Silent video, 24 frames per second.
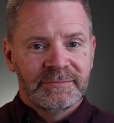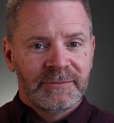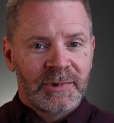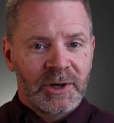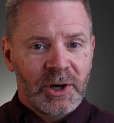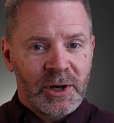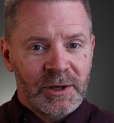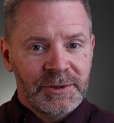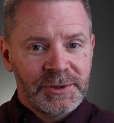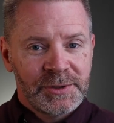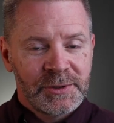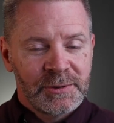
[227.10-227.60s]

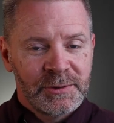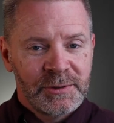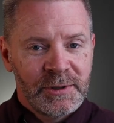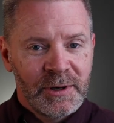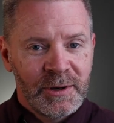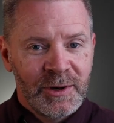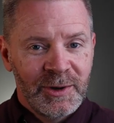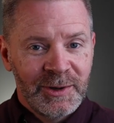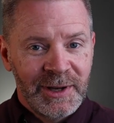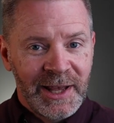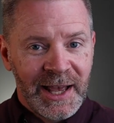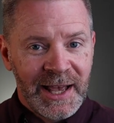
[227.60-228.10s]
also
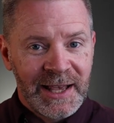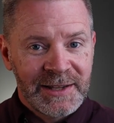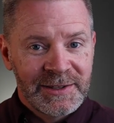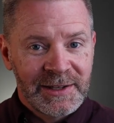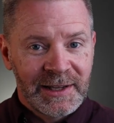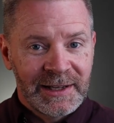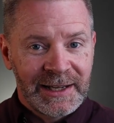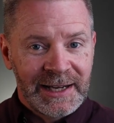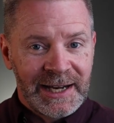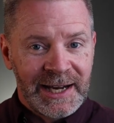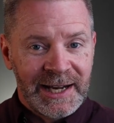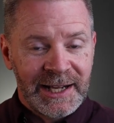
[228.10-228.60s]
known as
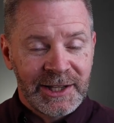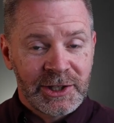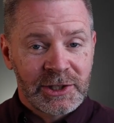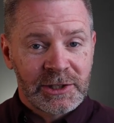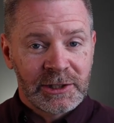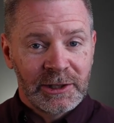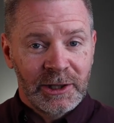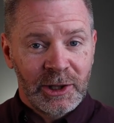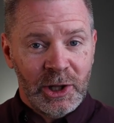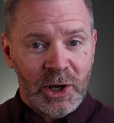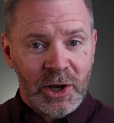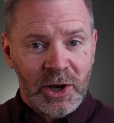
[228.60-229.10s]

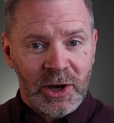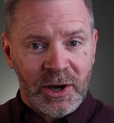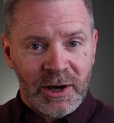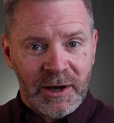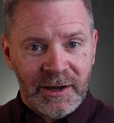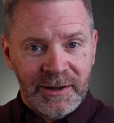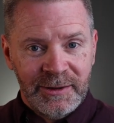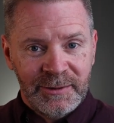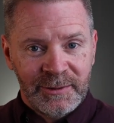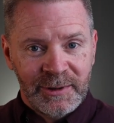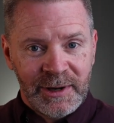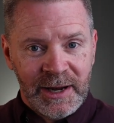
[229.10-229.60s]
God's
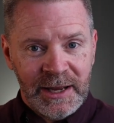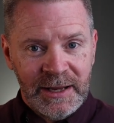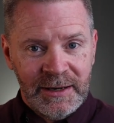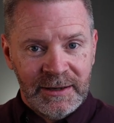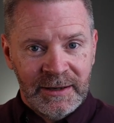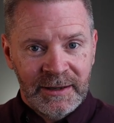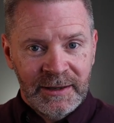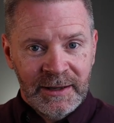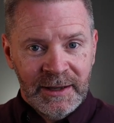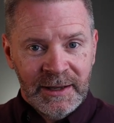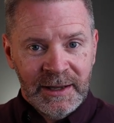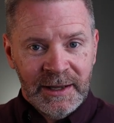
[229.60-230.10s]
law, right,
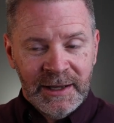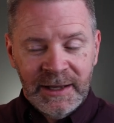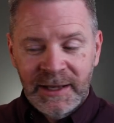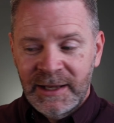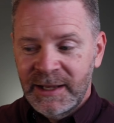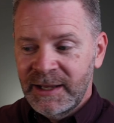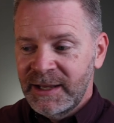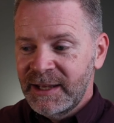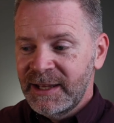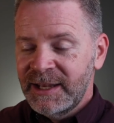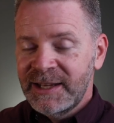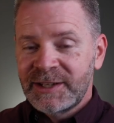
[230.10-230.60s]

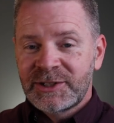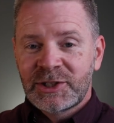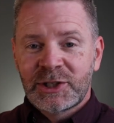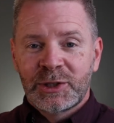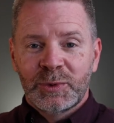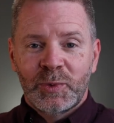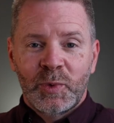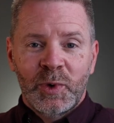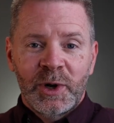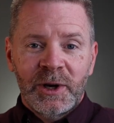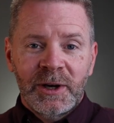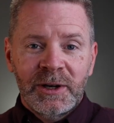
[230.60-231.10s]
is
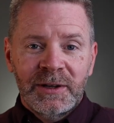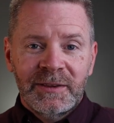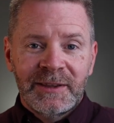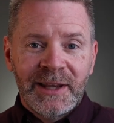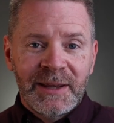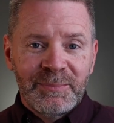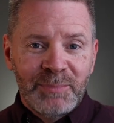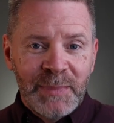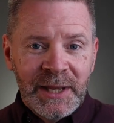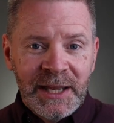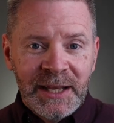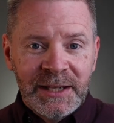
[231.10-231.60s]
the word
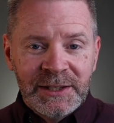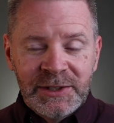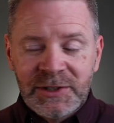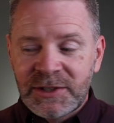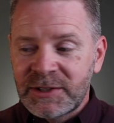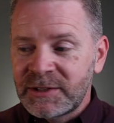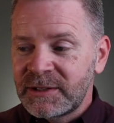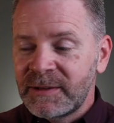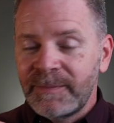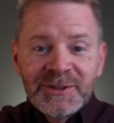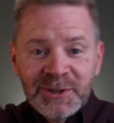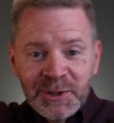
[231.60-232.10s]
that
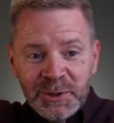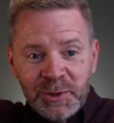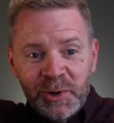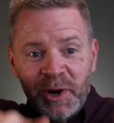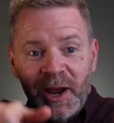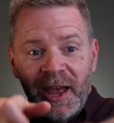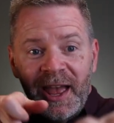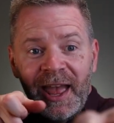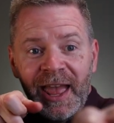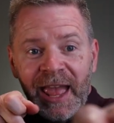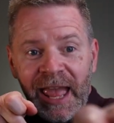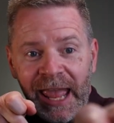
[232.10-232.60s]
means
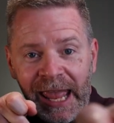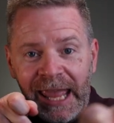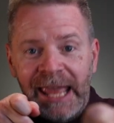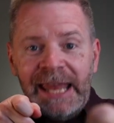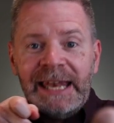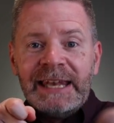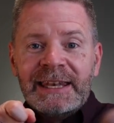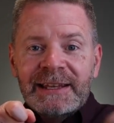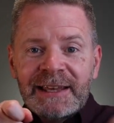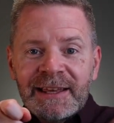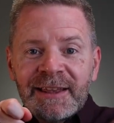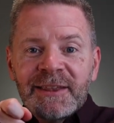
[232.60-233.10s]
to
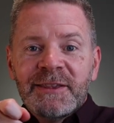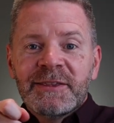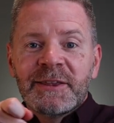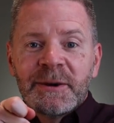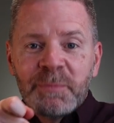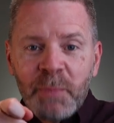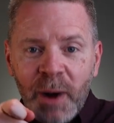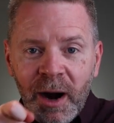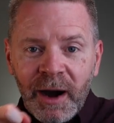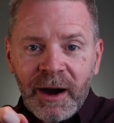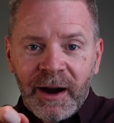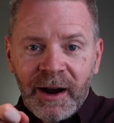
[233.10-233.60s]
hit the
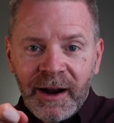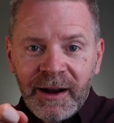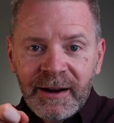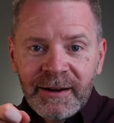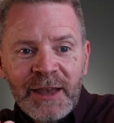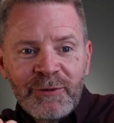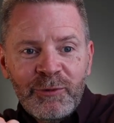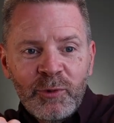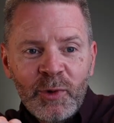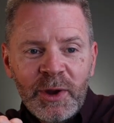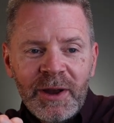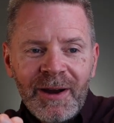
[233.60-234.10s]
mark.
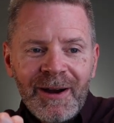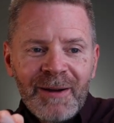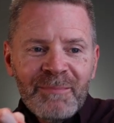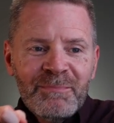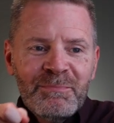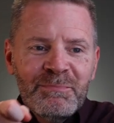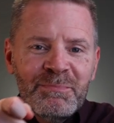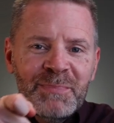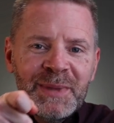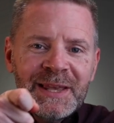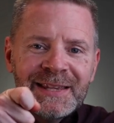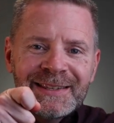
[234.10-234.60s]
If we are
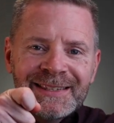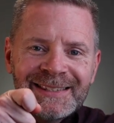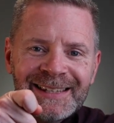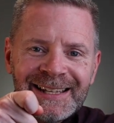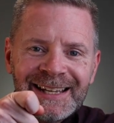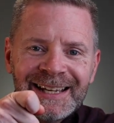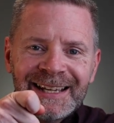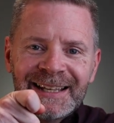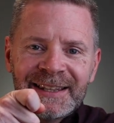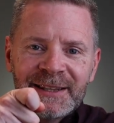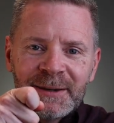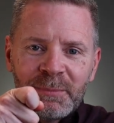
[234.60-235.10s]

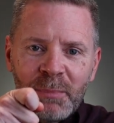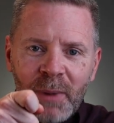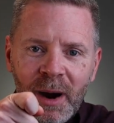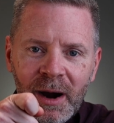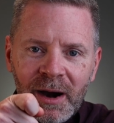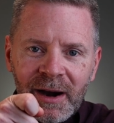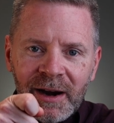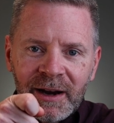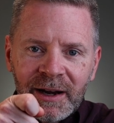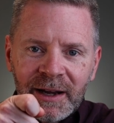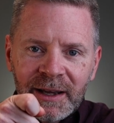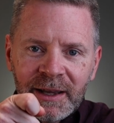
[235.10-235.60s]
missing the
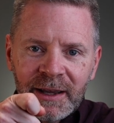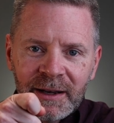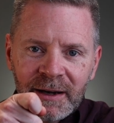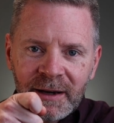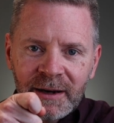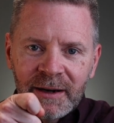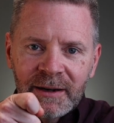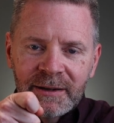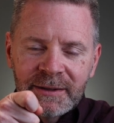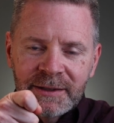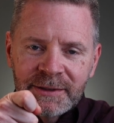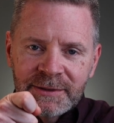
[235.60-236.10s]
mark in
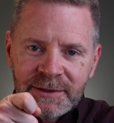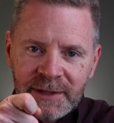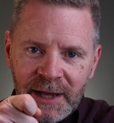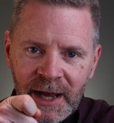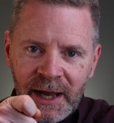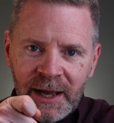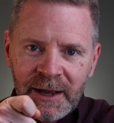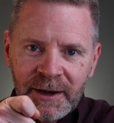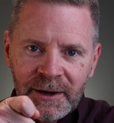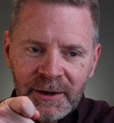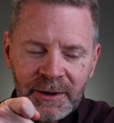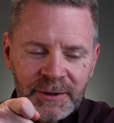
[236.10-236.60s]
our
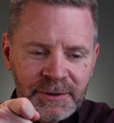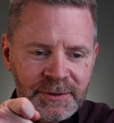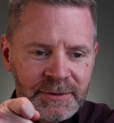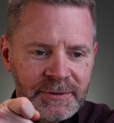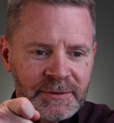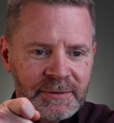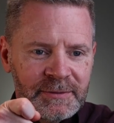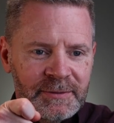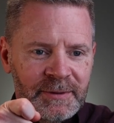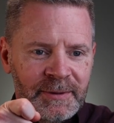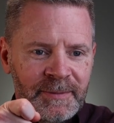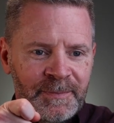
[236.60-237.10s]

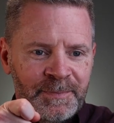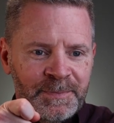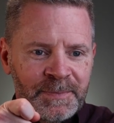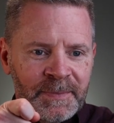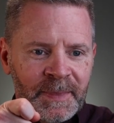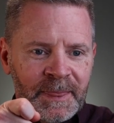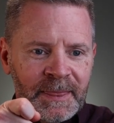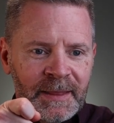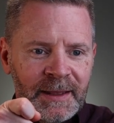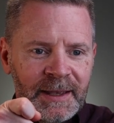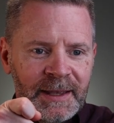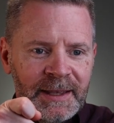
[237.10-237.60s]
desires,
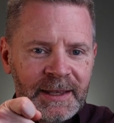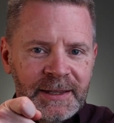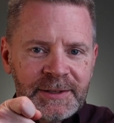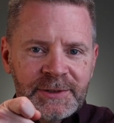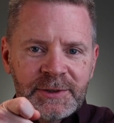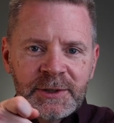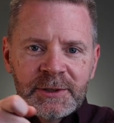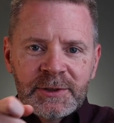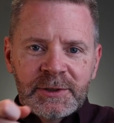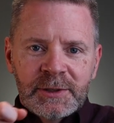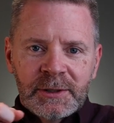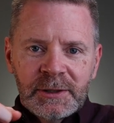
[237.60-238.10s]
is
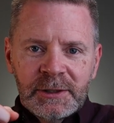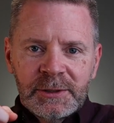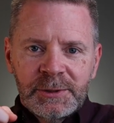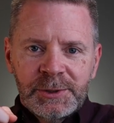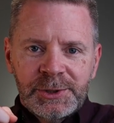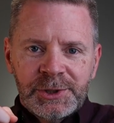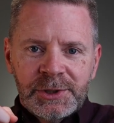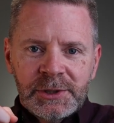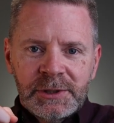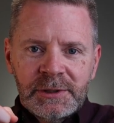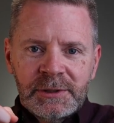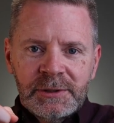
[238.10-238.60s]
the
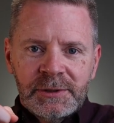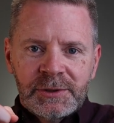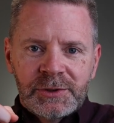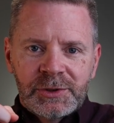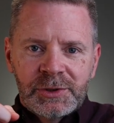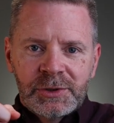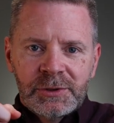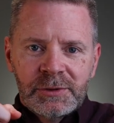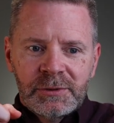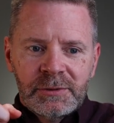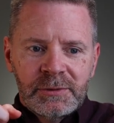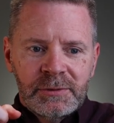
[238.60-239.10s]
solution
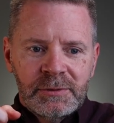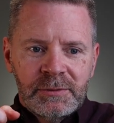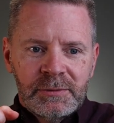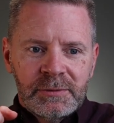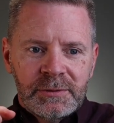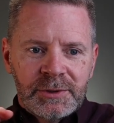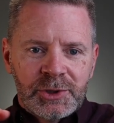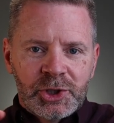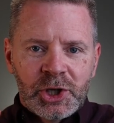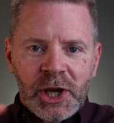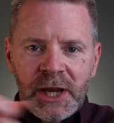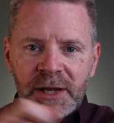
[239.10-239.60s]
to
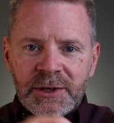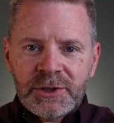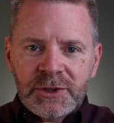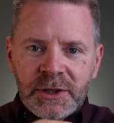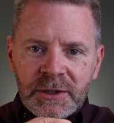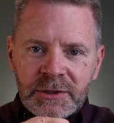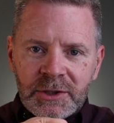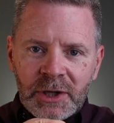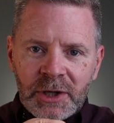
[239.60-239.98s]
change the